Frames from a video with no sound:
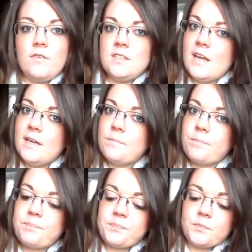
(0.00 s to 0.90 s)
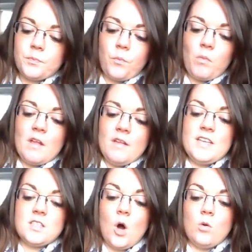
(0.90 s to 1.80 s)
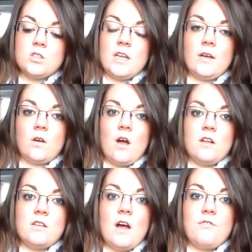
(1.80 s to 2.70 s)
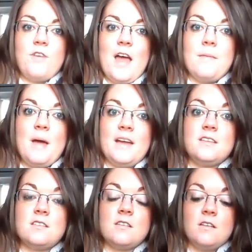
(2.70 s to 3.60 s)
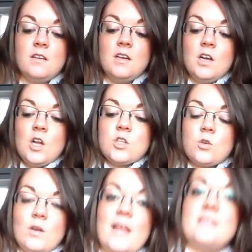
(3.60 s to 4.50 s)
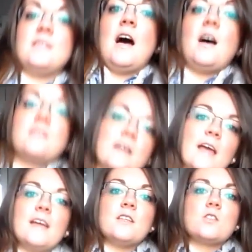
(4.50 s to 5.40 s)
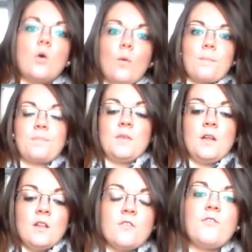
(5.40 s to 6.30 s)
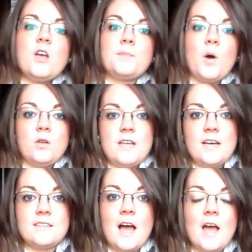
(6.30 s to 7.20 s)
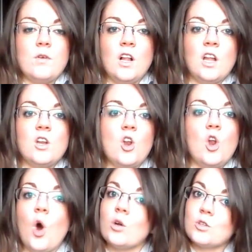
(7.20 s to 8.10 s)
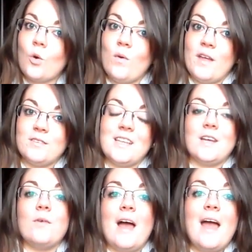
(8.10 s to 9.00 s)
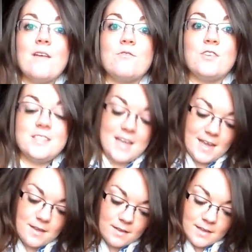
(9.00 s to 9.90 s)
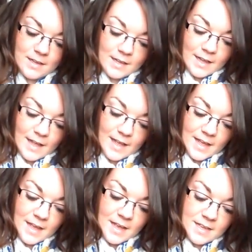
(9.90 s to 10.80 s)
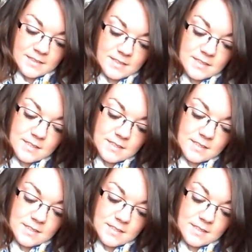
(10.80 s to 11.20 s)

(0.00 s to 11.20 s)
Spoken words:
every day, this holds like a fair bit. So let's start. Okay, so the first product I will not go without and I wear every day is